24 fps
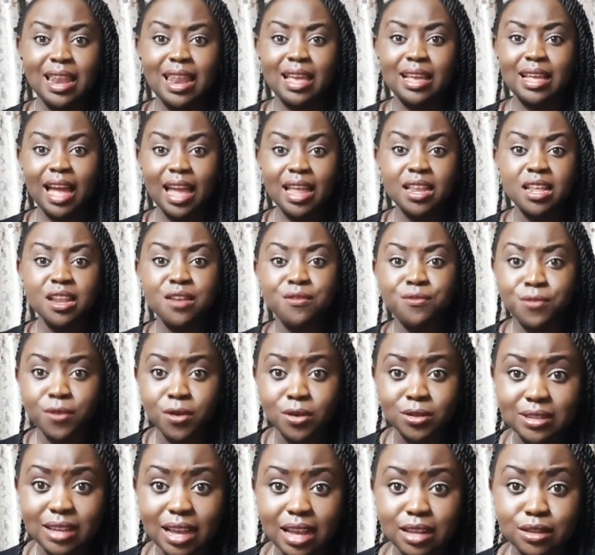Like, I need
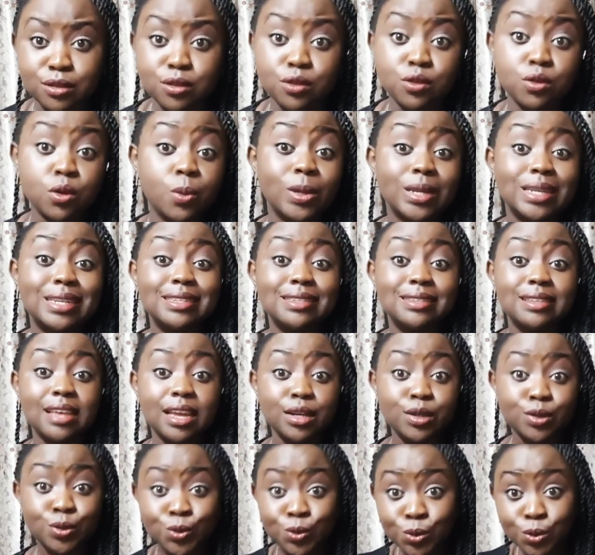four skirts, so we
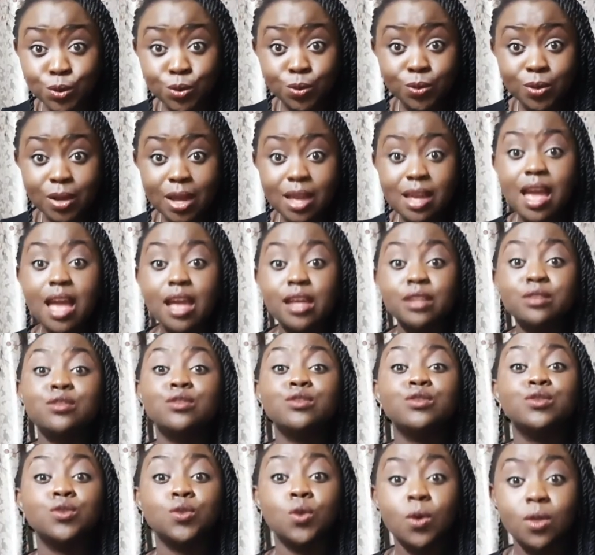design two and
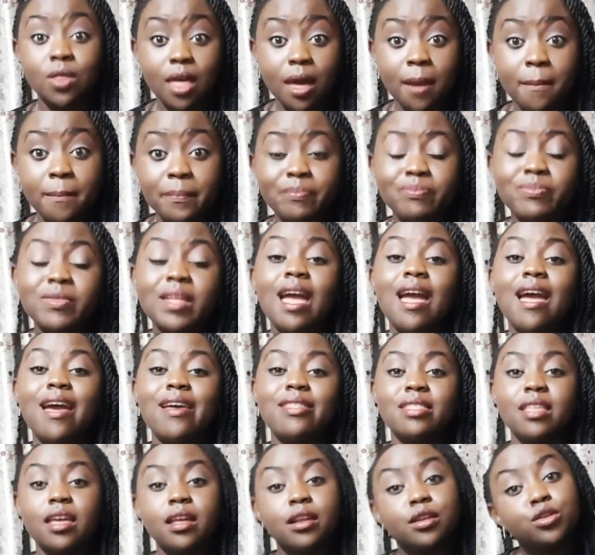sew them,
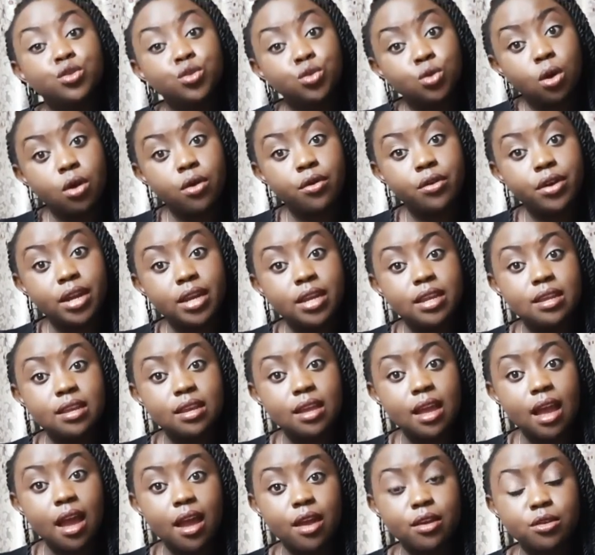and then two
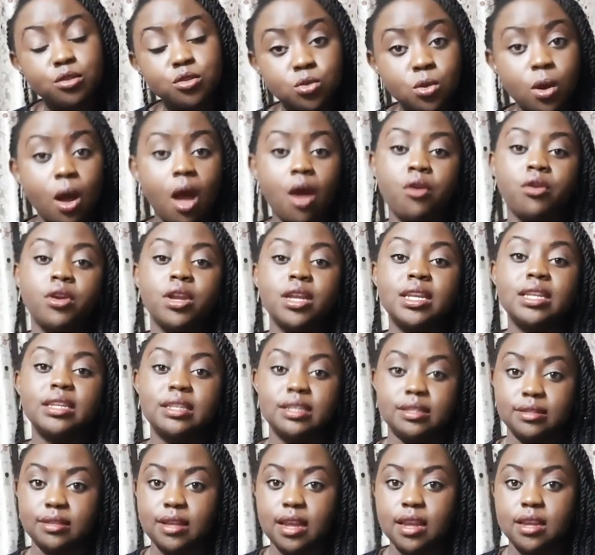already
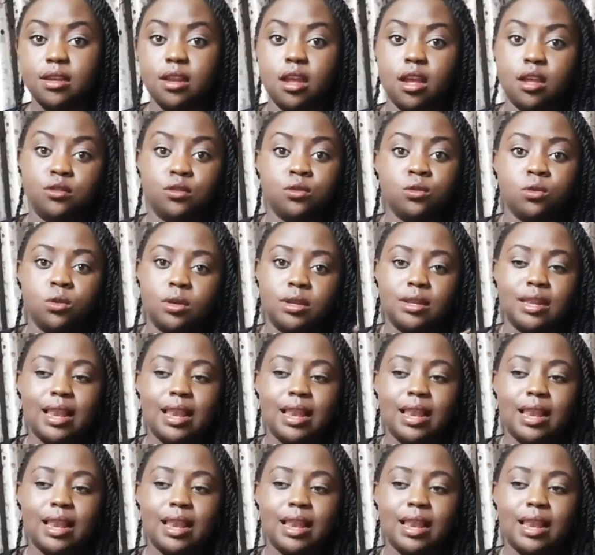designed and sewed.